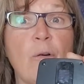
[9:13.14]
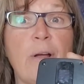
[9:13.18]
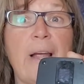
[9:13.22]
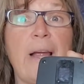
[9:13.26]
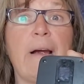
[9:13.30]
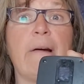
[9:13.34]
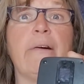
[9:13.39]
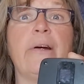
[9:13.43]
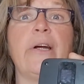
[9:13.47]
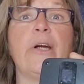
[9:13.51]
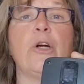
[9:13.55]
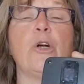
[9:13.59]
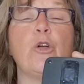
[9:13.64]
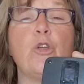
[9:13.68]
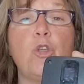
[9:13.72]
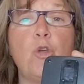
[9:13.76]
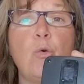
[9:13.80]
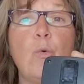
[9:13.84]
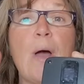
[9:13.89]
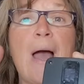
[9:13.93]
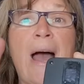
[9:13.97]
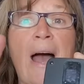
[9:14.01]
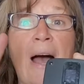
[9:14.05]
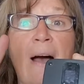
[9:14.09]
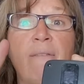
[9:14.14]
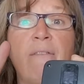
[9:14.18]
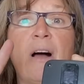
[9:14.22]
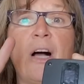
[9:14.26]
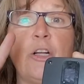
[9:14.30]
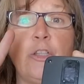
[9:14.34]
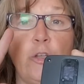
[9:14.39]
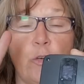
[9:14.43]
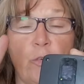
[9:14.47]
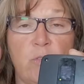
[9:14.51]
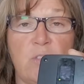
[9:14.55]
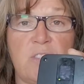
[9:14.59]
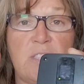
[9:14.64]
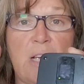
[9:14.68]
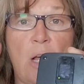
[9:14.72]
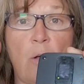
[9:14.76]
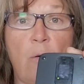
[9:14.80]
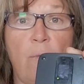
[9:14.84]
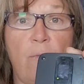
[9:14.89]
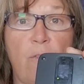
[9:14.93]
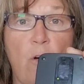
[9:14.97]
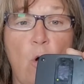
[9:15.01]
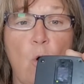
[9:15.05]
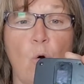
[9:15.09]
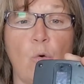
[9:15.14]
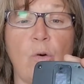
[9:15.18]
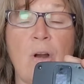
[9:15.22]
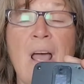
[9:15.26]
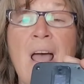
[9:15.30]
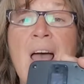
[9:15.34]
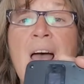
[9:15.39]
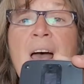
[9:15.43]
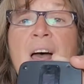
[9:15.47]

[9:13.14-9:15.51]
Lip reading: carrier you have on your cell phone.